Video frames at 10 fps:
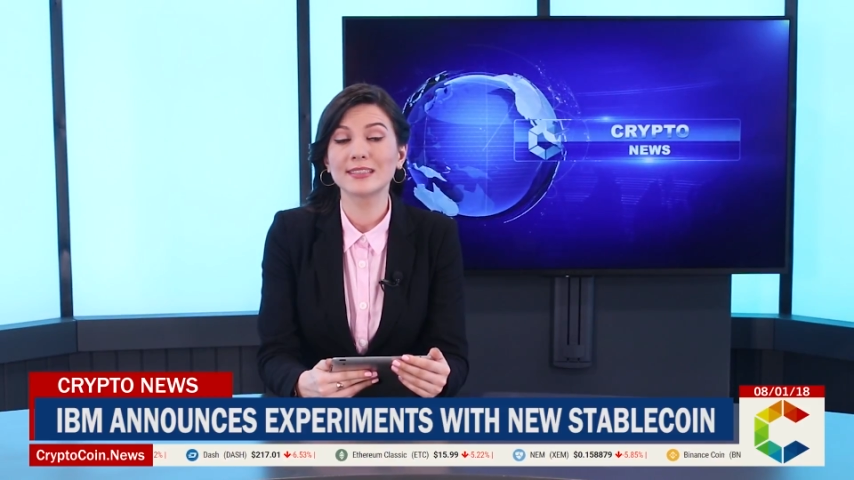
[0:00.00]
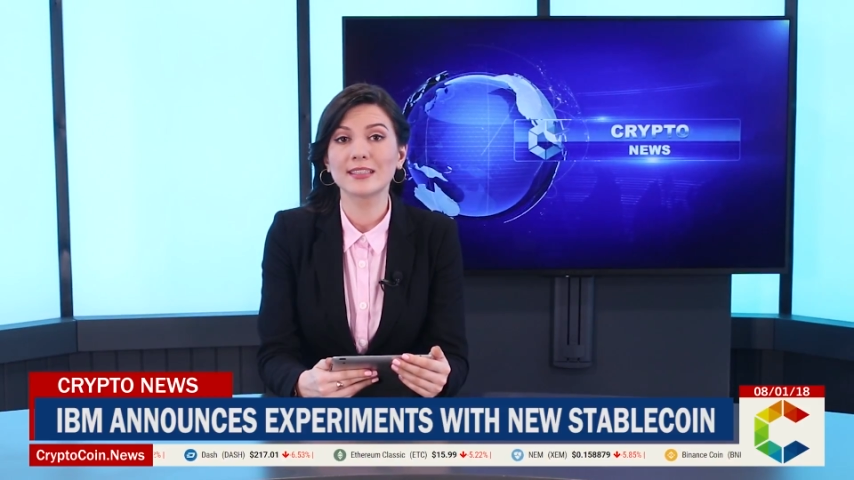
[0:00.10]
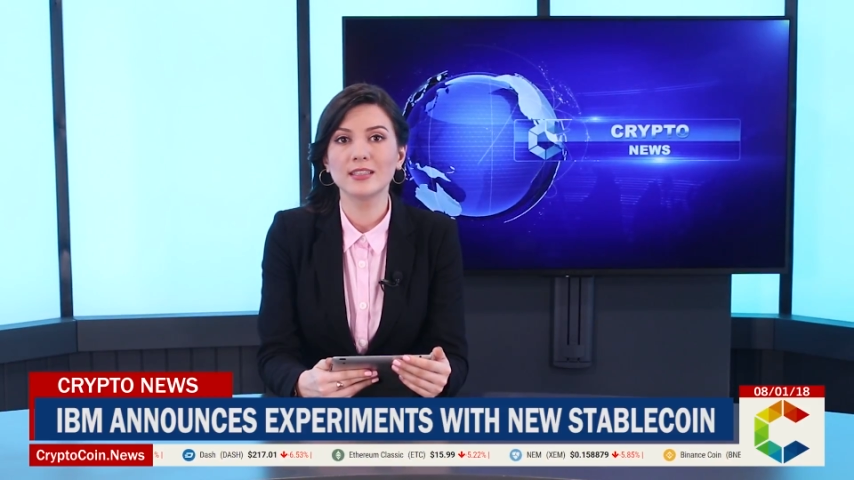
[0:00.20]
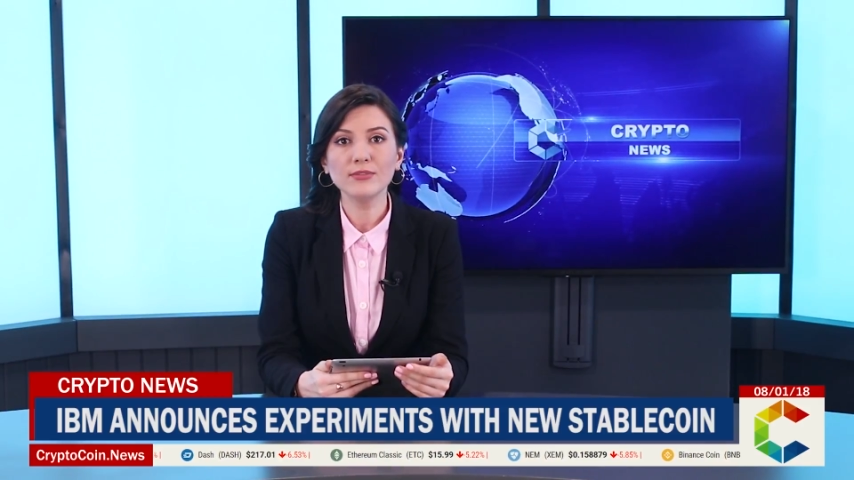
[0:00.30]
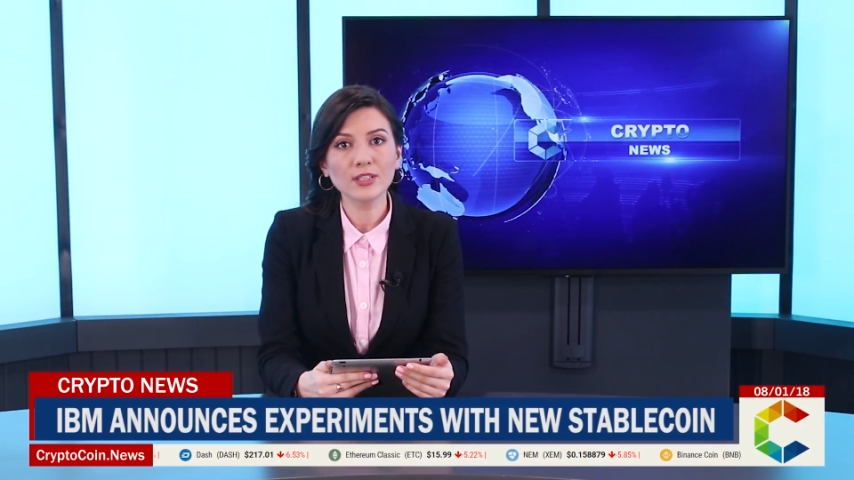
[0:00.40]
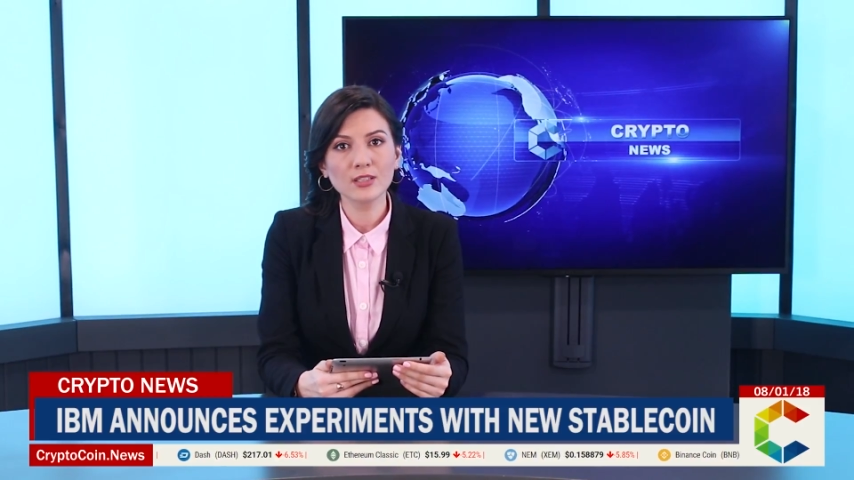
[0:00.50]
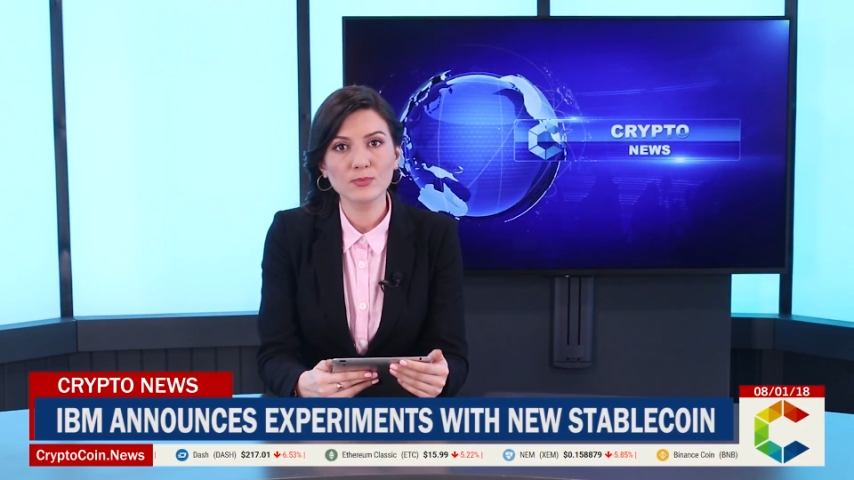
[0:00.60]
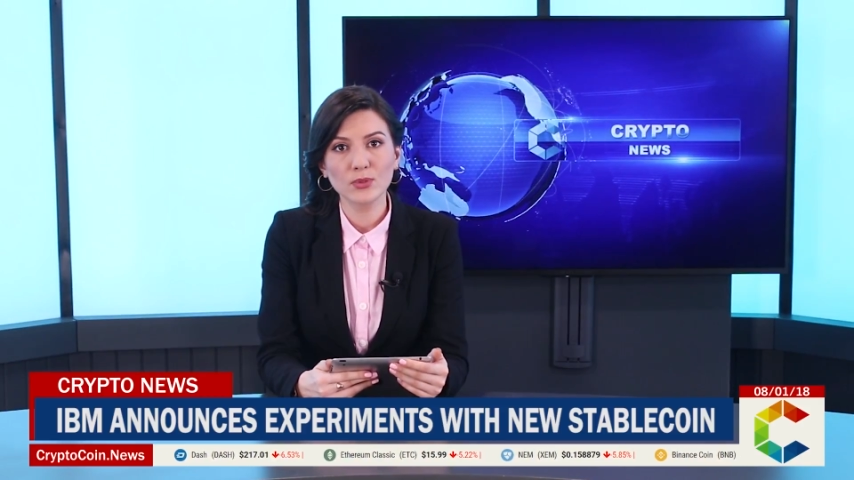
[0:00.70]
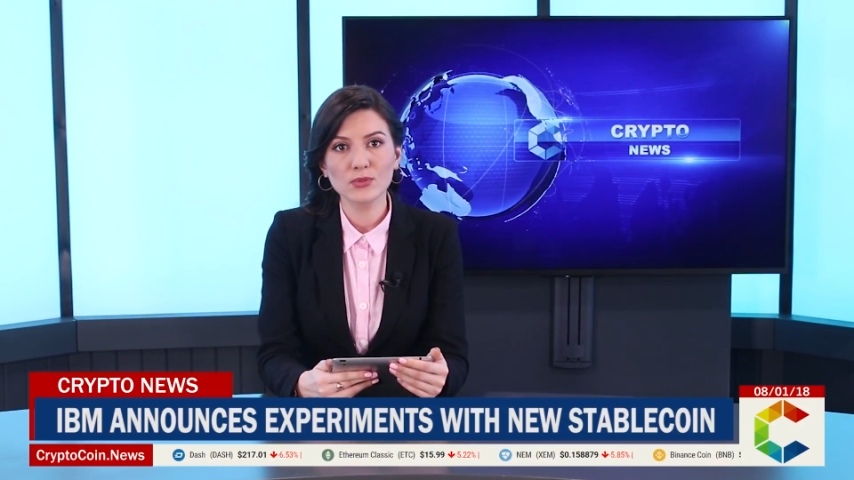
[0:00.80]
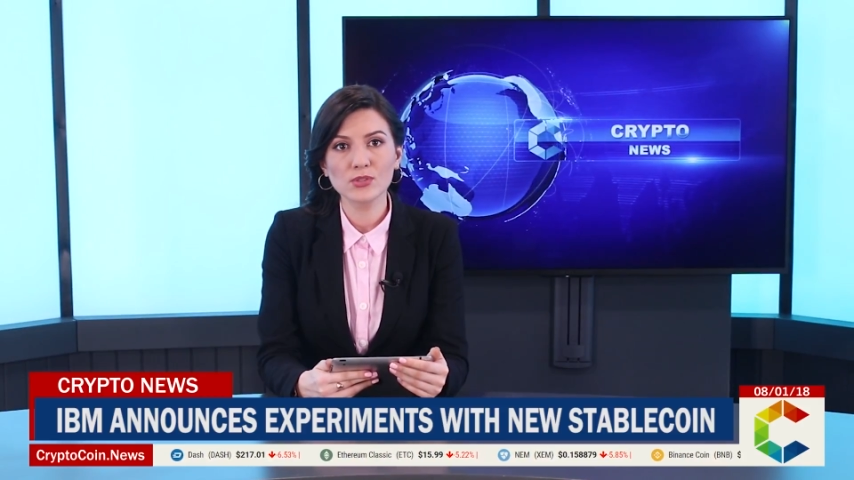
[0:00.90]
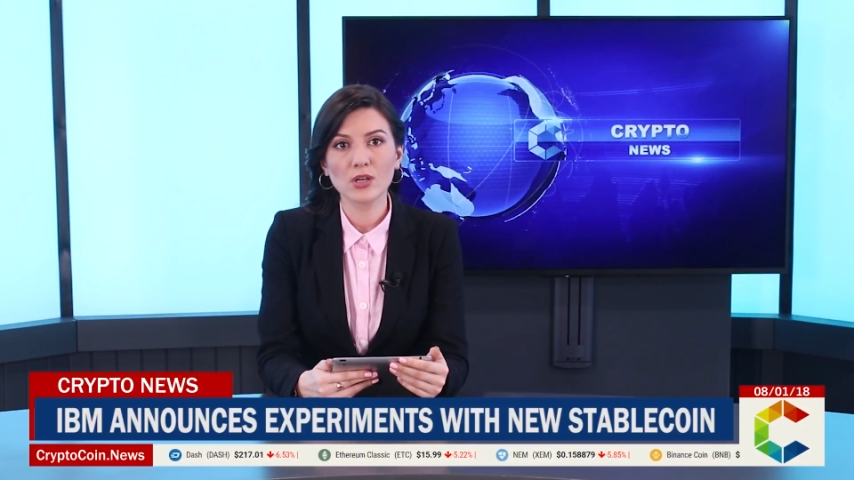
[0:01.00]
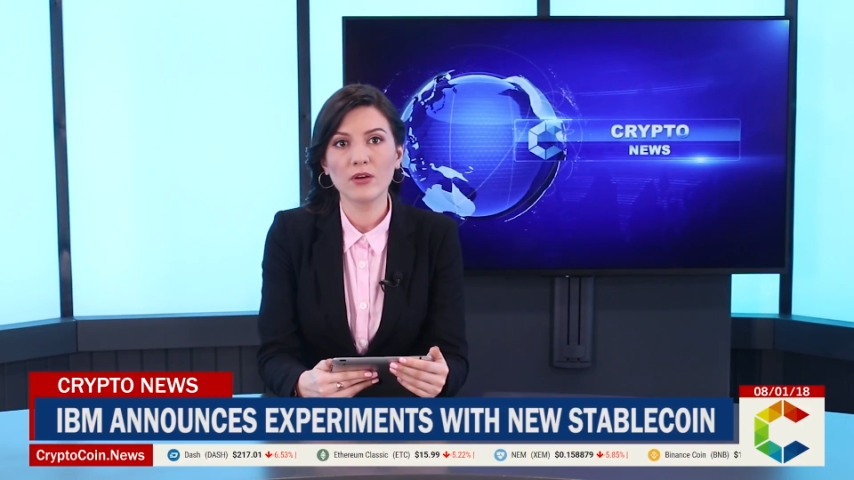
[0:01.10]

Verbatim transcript: a significant boost